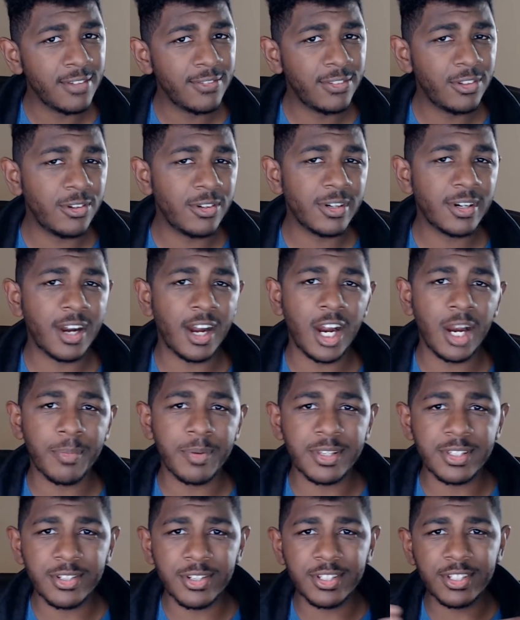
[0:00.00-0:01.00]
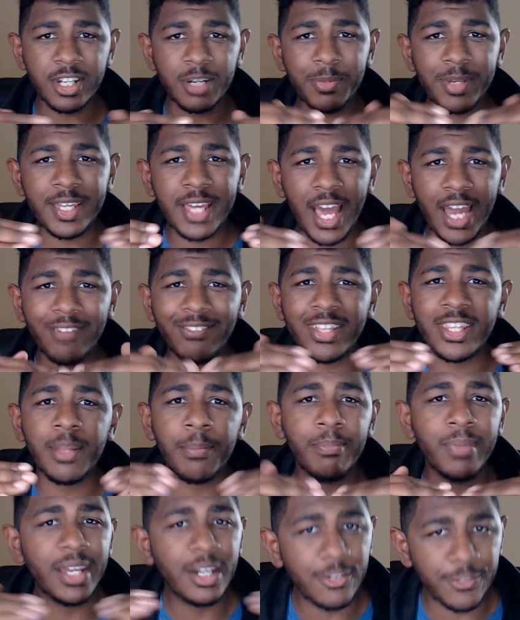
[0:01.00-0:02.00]
fluorocarbon. So it's gonna be kind of in the
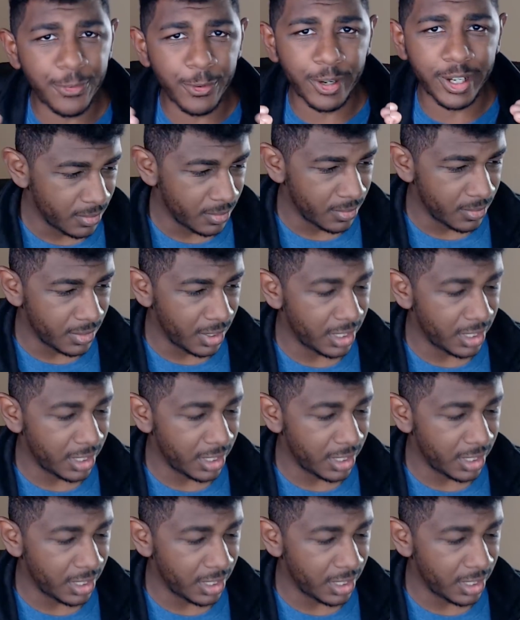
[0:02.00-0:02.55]
middle for you.